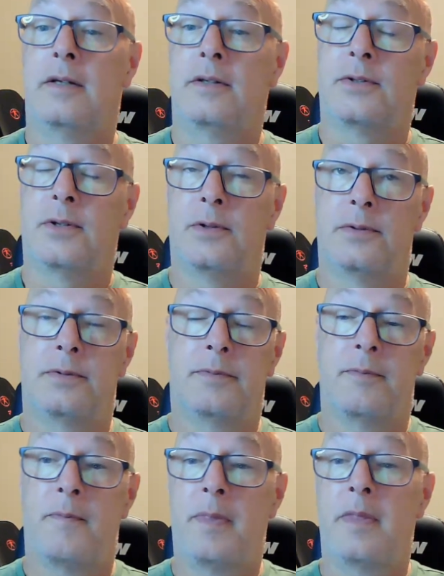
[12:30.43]
So
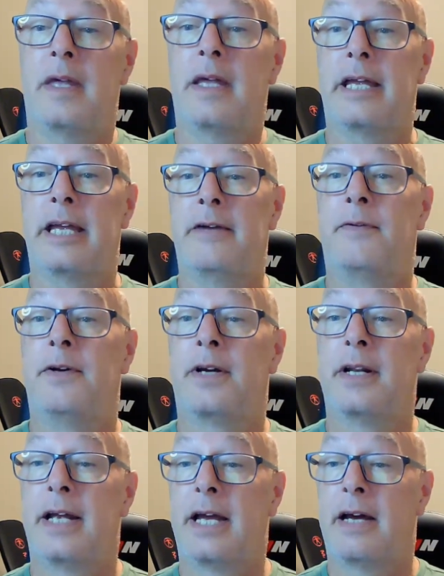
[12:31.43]
if you're
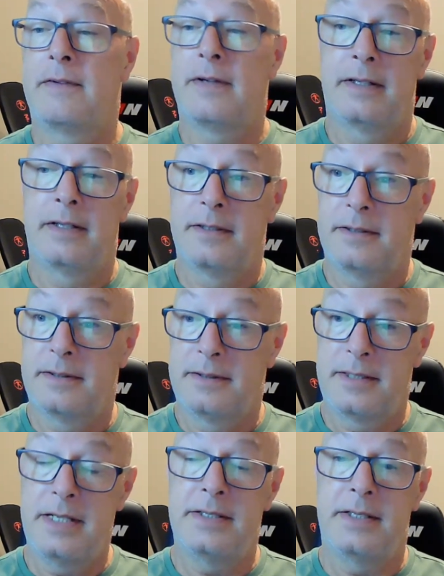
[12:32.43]
going to have to
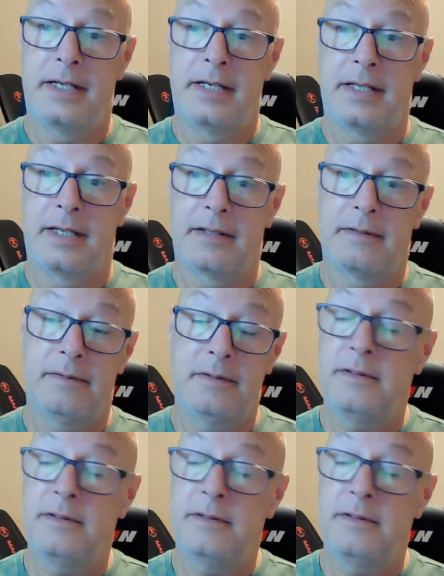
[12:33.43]
season anything,